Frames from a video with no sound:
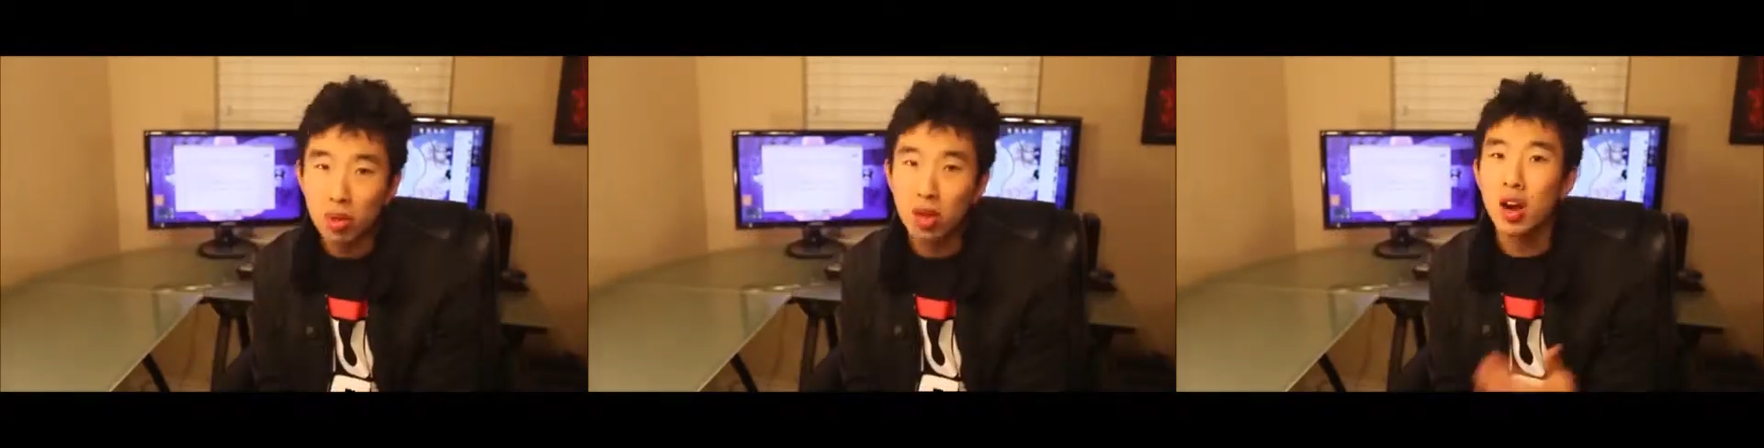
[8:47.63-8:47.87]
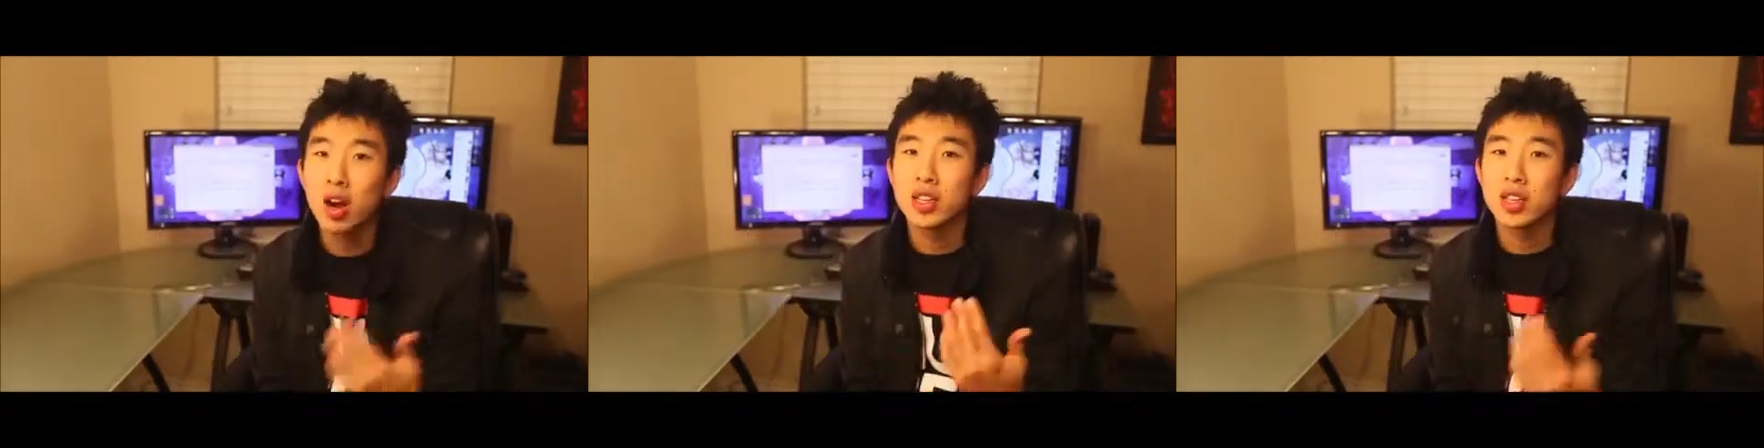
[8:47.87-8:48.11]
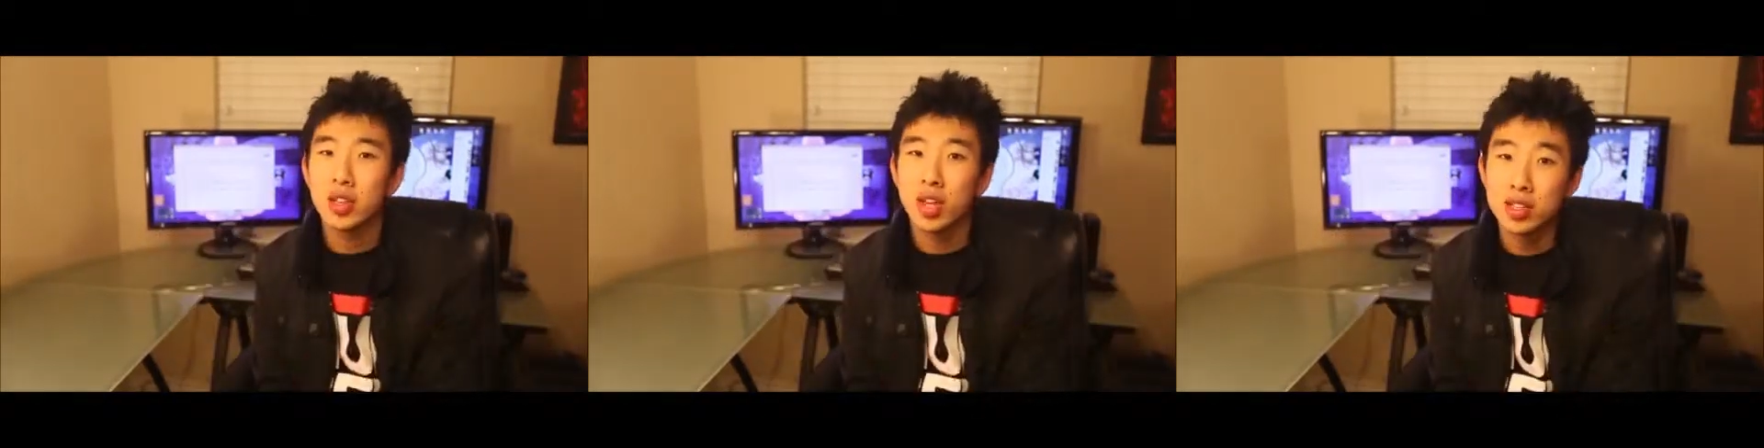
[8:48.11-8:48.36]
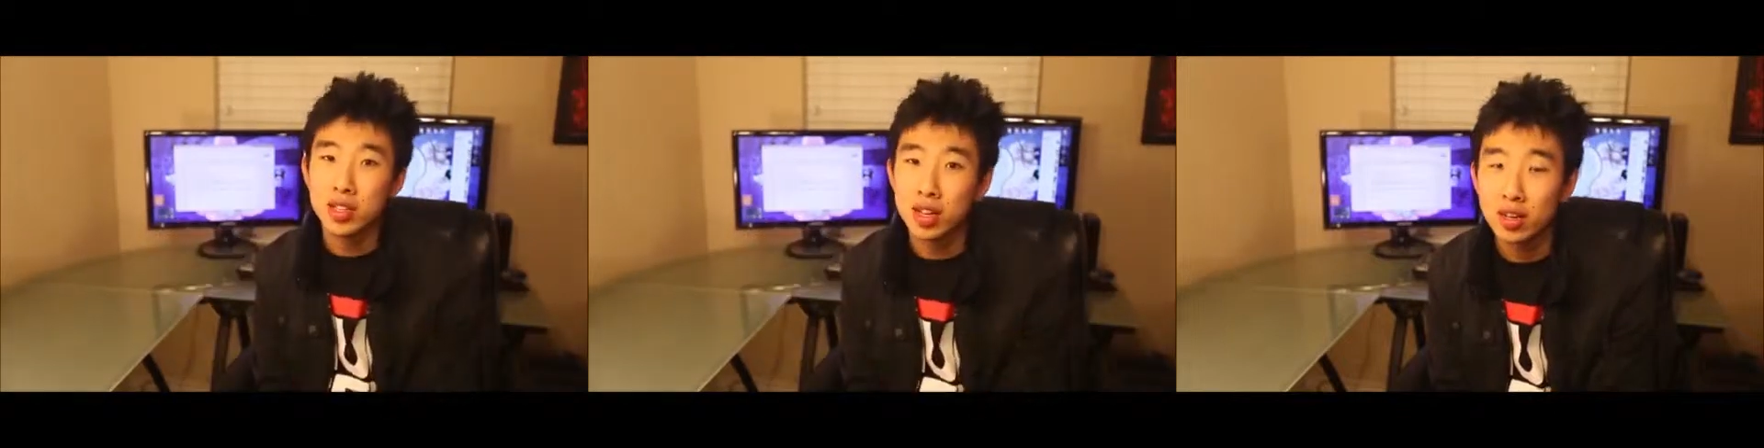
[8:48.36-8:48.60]
Alright, so
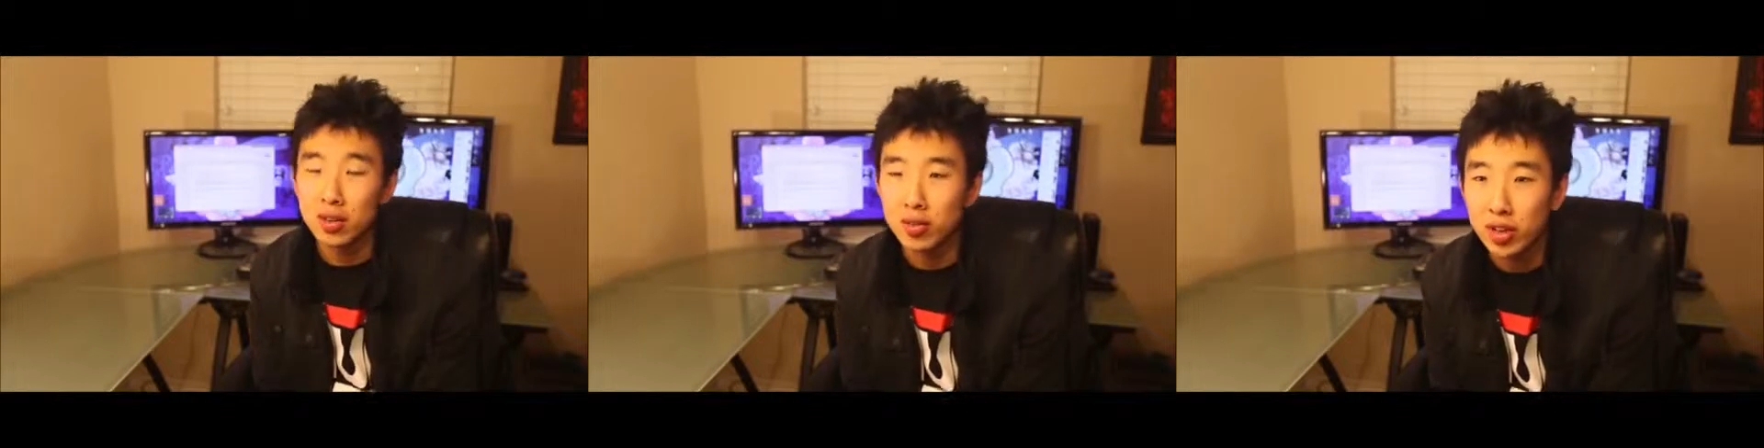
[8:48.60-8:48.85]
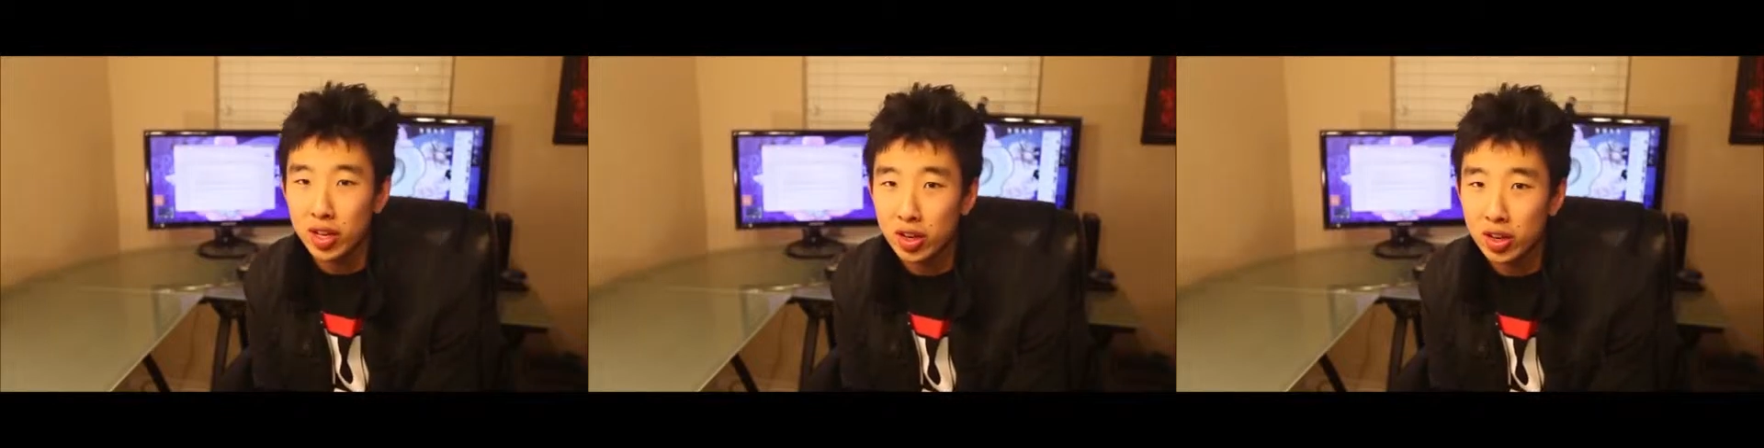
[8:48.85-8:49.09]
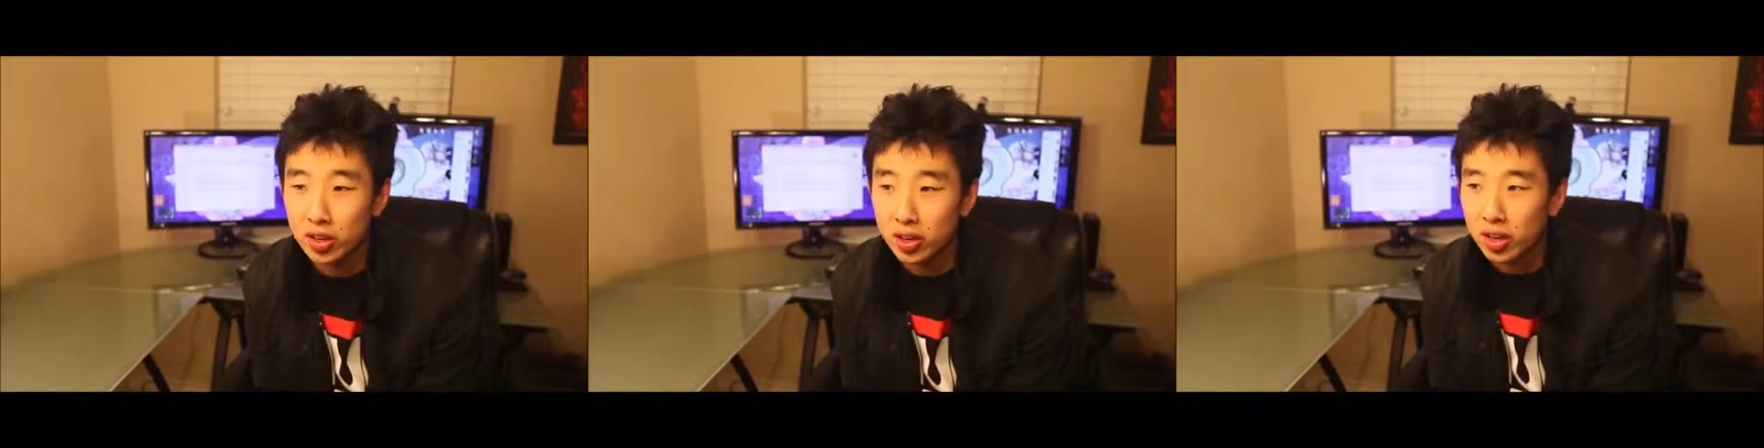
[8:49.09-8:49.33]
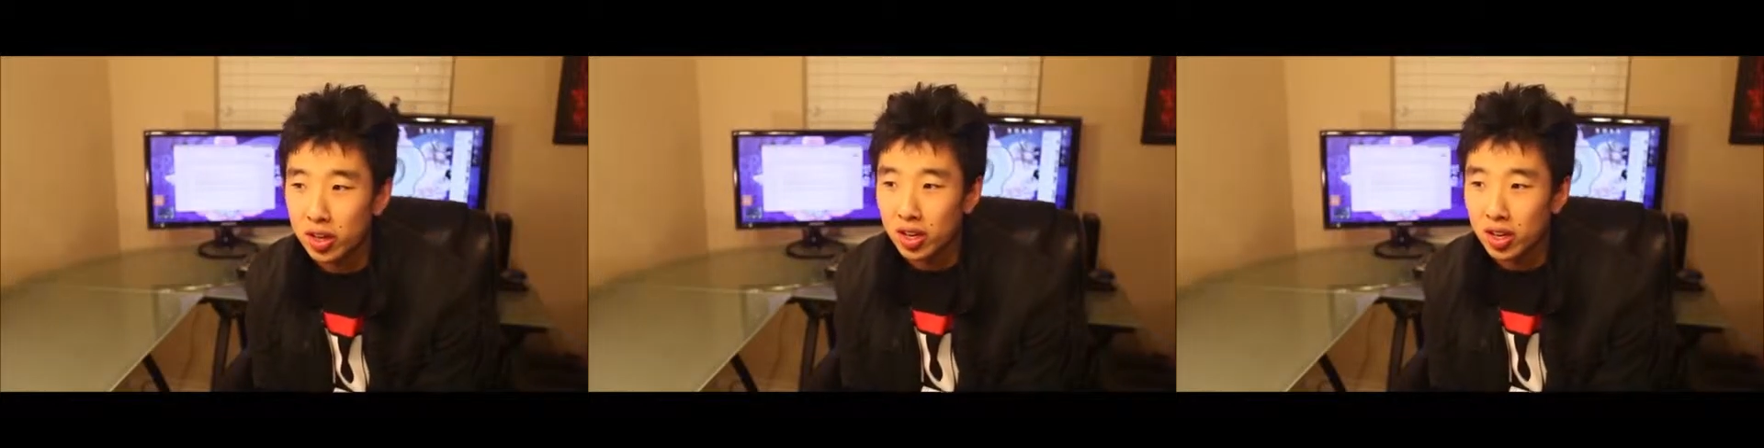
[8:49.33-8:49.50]
that's the end of the video.